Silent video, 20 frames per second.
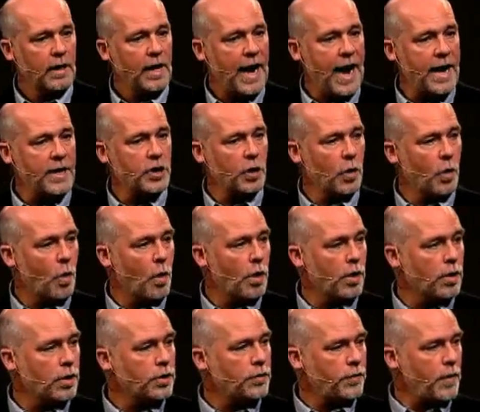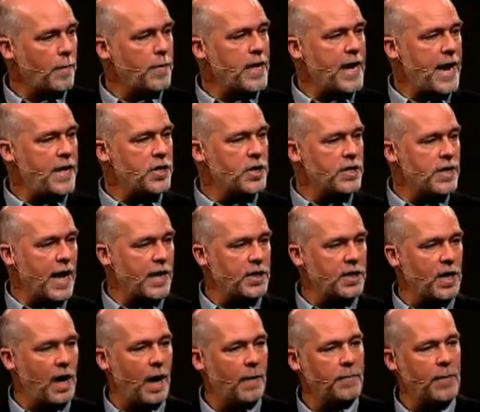enter orders from the agent
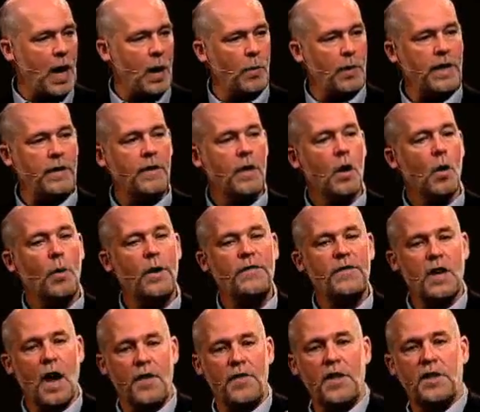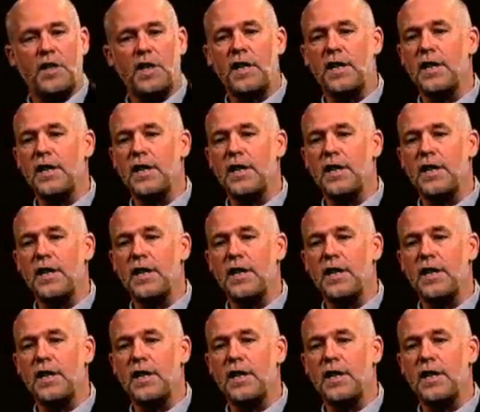desktop. Now, we've done this in